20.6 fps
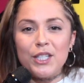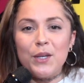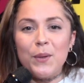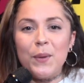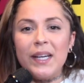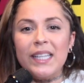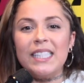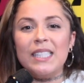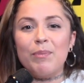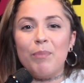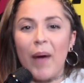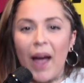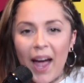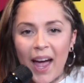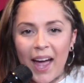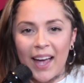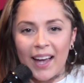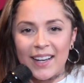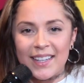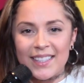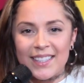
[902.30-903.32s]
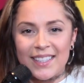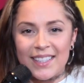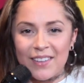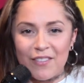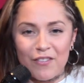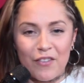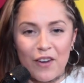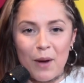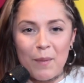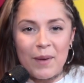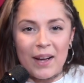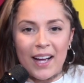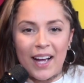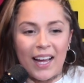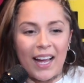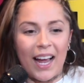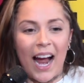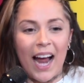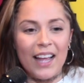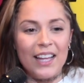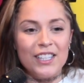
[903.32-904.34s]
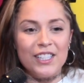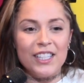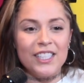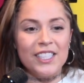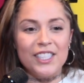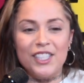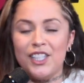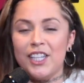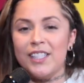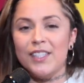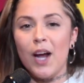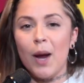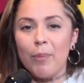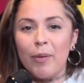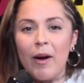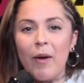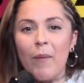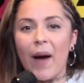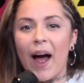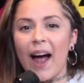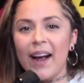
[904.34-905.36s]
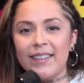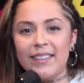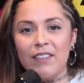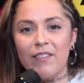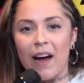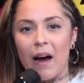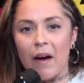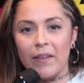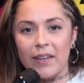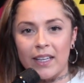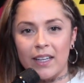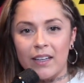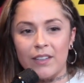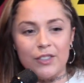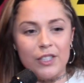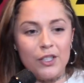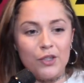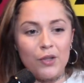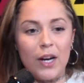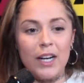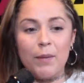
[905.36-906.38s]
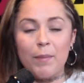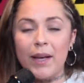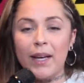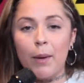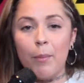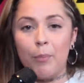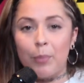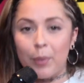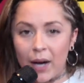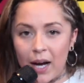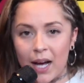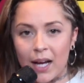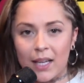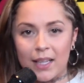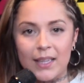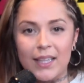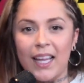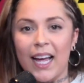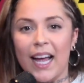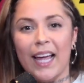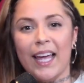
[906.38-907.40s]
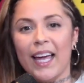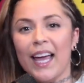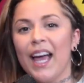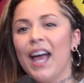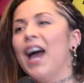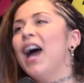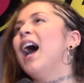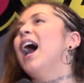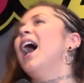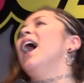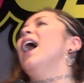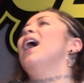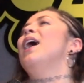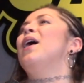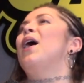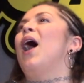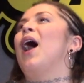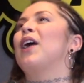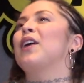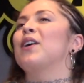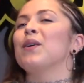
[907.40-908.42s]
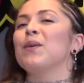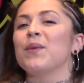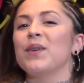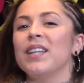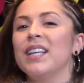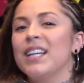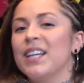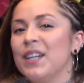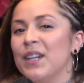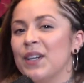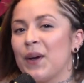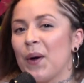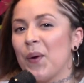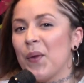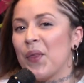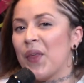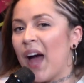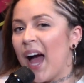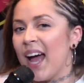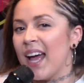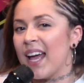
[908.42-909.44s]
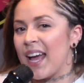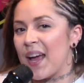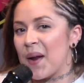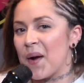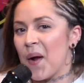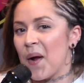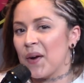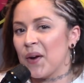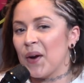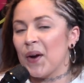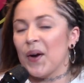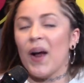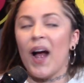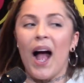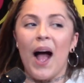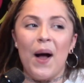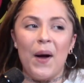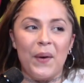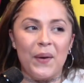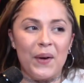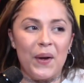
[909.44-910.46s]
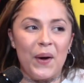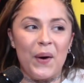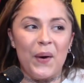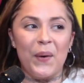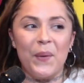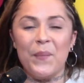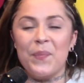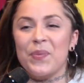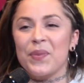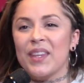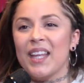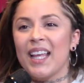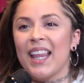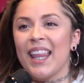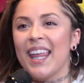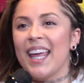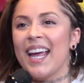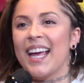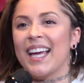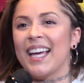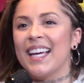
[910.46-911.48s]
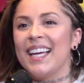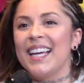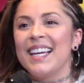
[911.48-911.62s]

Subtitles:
you expect from she's not proactive out here. She's trying to make a buck. Like, you're really going to go that in on her? I don't know. Like,